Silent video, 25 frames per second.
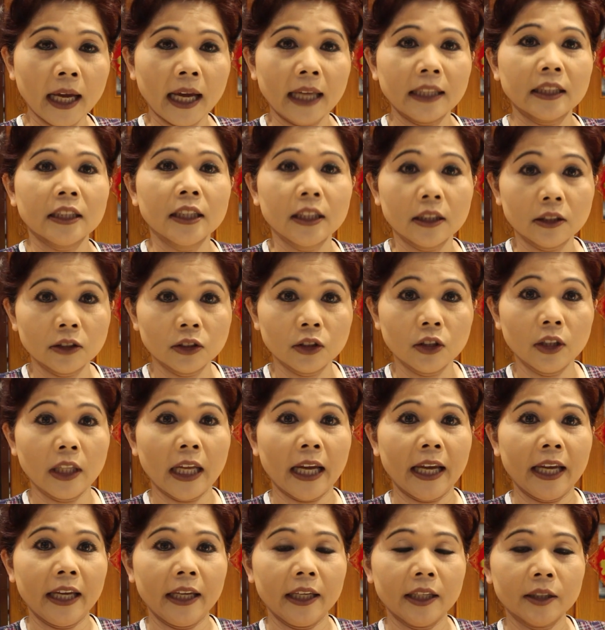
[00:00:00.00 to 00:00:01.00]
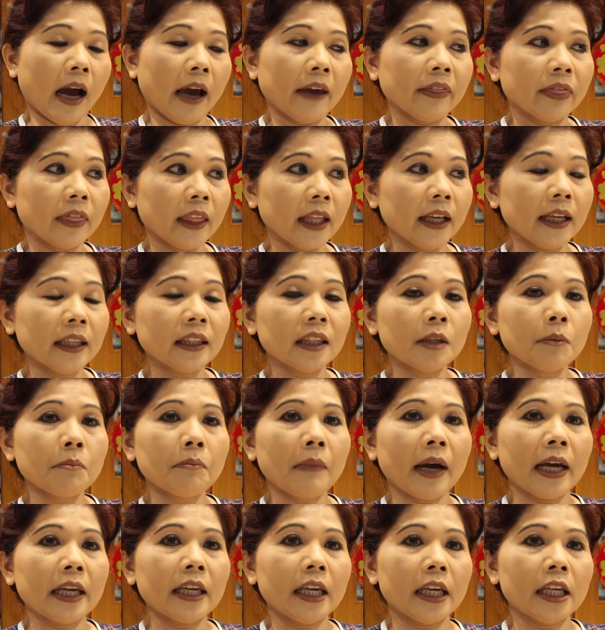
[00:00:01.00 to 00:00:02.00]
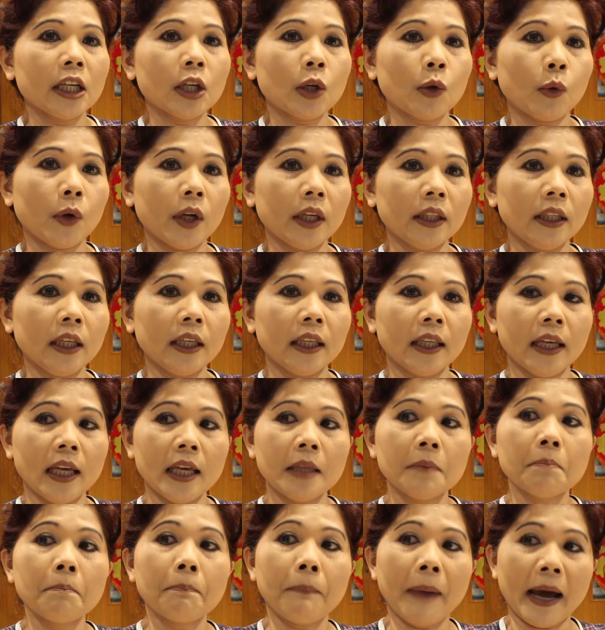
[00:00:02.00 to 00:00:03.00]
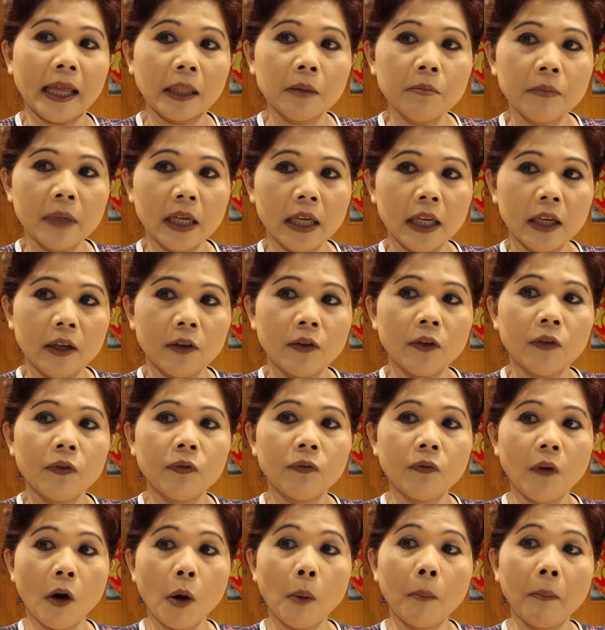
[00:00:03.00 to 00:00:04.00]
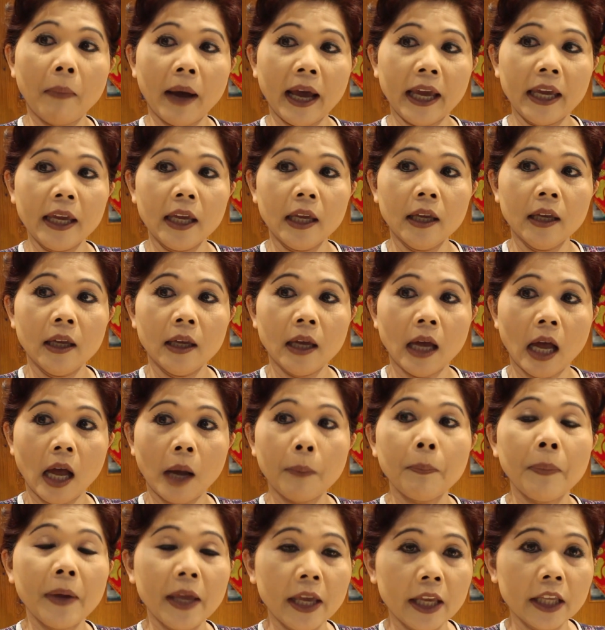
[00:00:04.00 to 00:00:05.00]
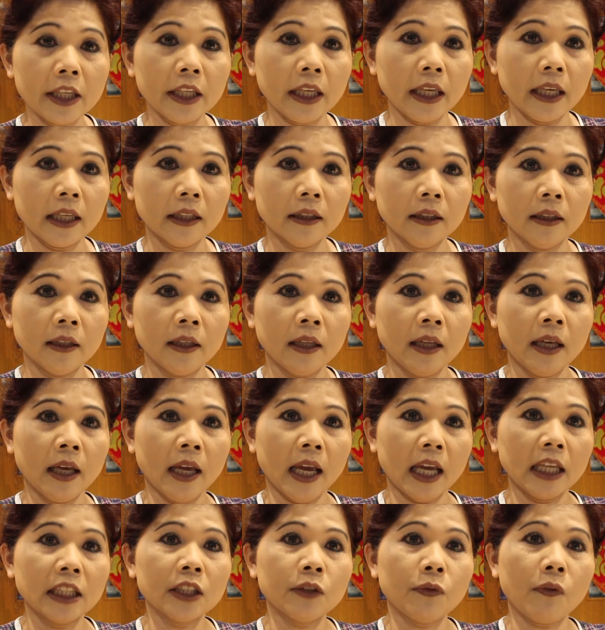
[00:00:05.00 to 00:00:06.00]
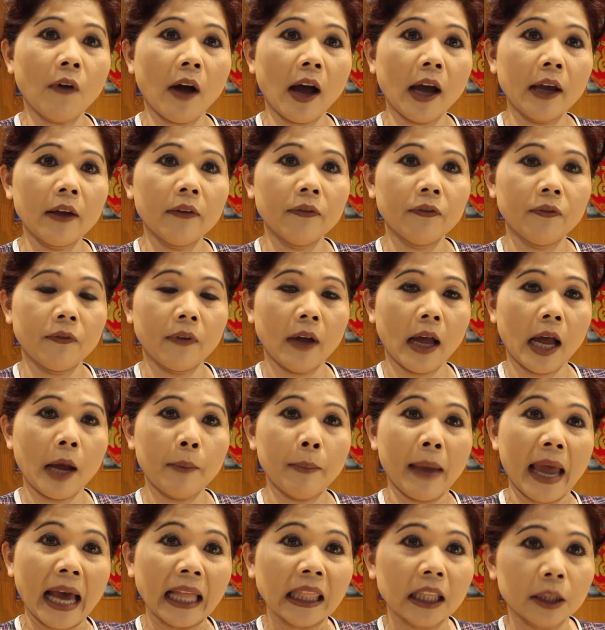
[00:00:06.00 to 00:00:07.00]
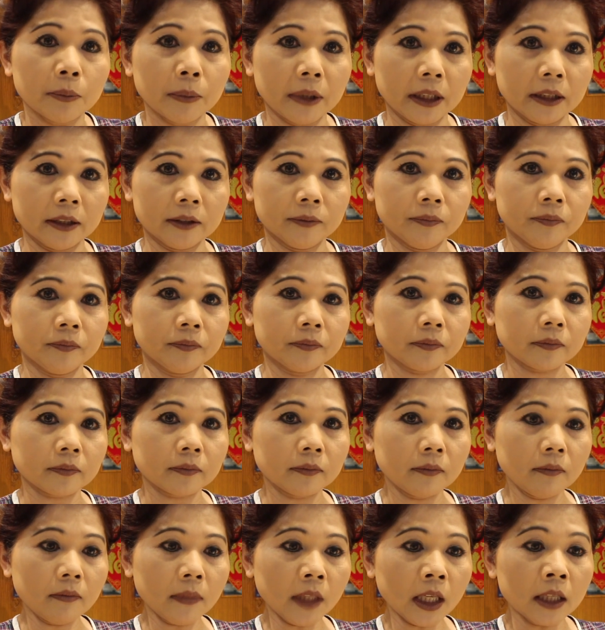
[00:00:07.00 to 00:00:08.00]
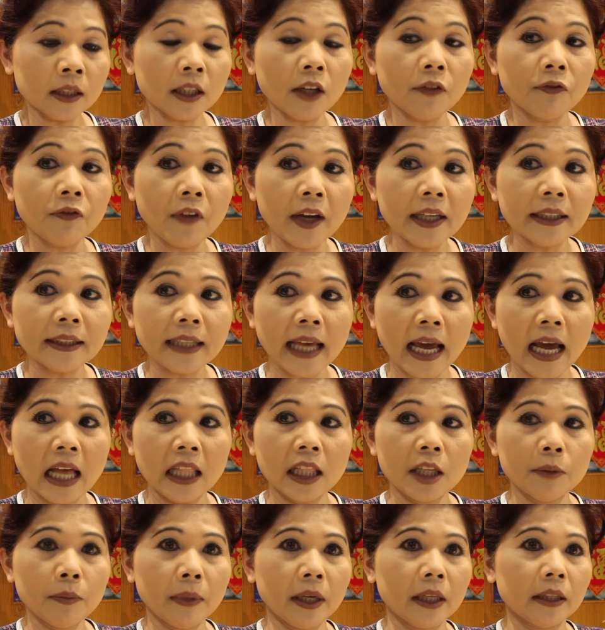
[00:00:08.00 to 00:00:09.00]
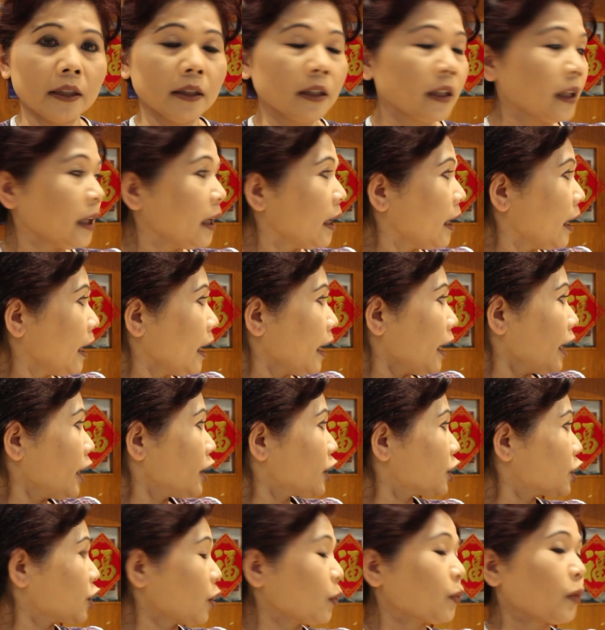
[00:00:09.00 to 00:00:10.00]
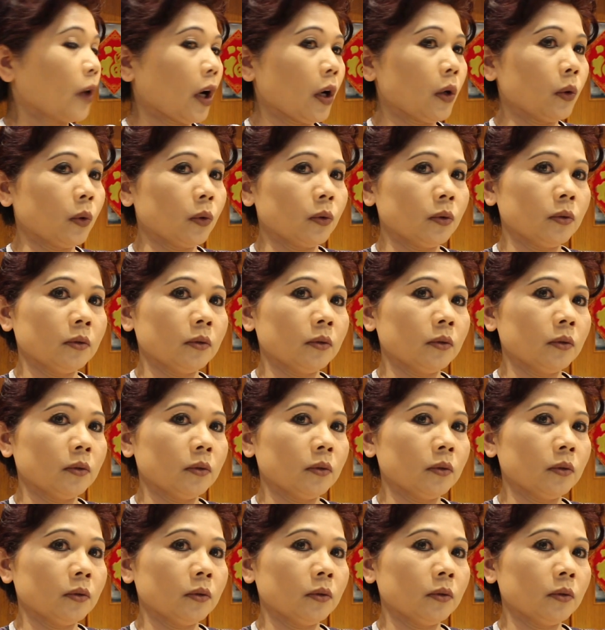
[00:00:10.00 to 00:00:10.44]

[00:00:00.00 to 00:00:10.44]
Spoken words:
until today. I think the main ingredient in banh mi, for my opinion, is 5 elements. The first element is the roll.